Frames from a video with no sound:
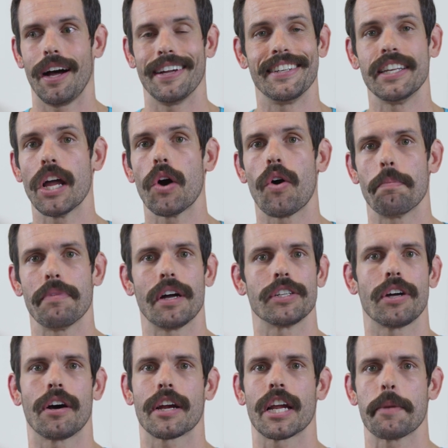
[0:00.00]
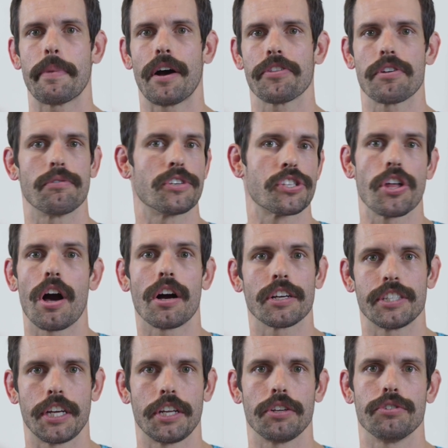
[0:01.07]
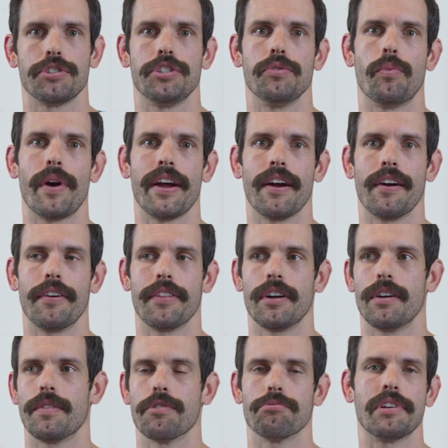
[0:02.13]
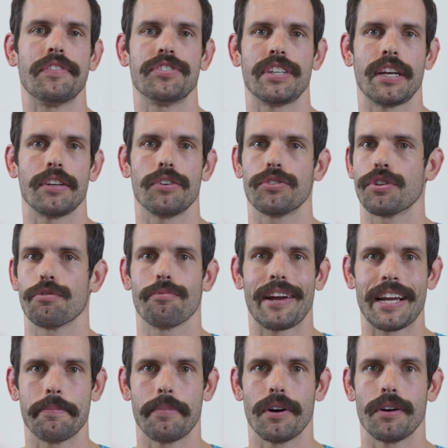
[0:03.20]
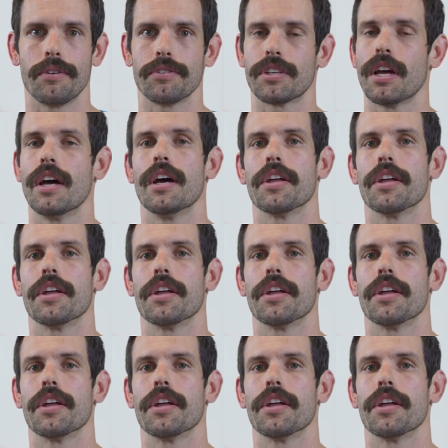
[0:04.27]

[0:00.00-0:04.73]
No, I'm not talking about those thong sandals you wear, the reef sandals or the rainbows.